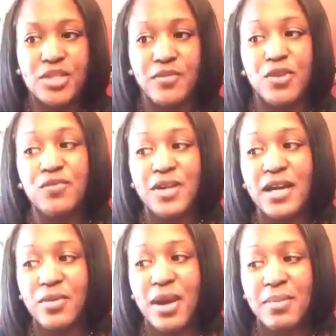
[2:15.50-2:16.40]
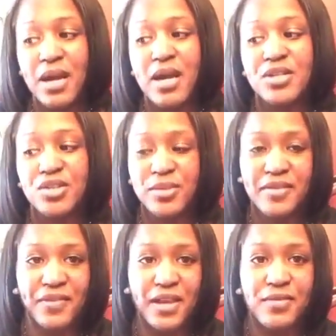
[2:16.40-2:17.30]
so if you've done a webinar, do me
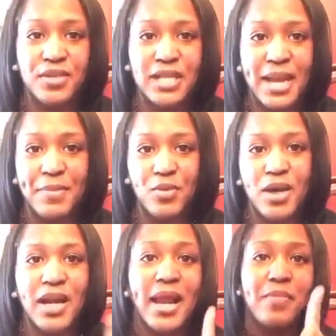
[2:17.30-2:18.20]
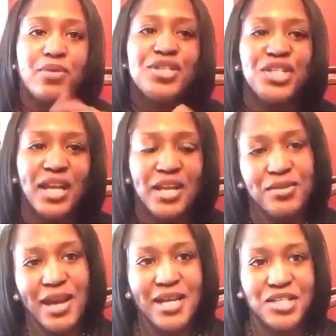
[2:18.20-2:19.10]
a favor, type a 1. And I appreciate you
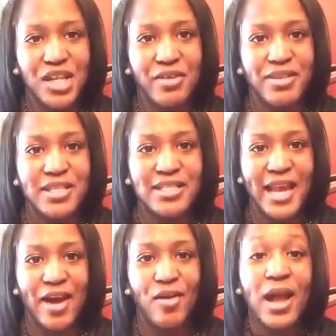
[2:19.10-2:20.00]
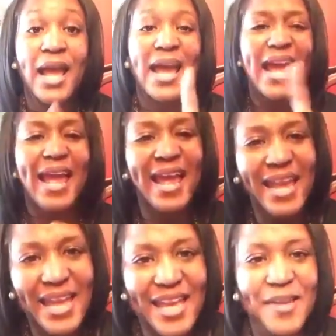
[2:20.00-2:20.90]
guys sharing this out
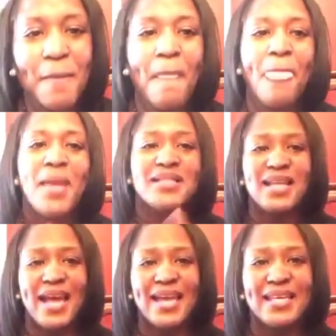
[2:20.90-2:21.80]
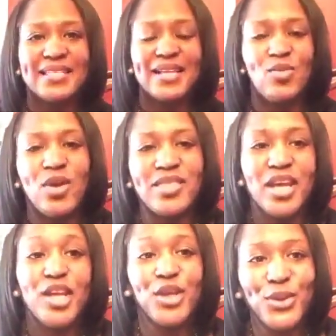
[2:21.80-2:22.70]
and tagging someone
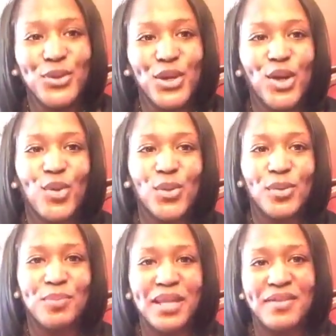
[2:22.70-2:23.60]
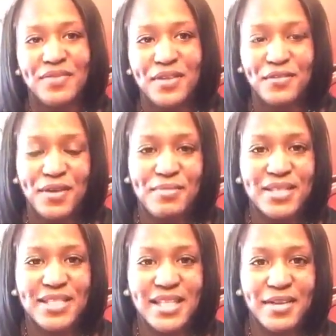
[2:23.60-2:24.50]
that you know will benefit from
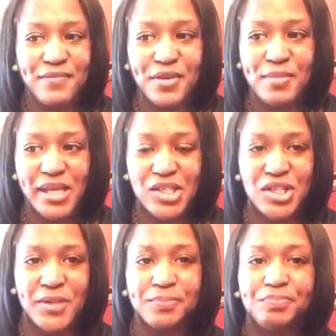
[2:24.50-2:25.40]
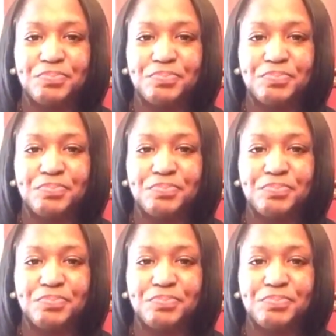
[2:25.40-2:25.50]
this information.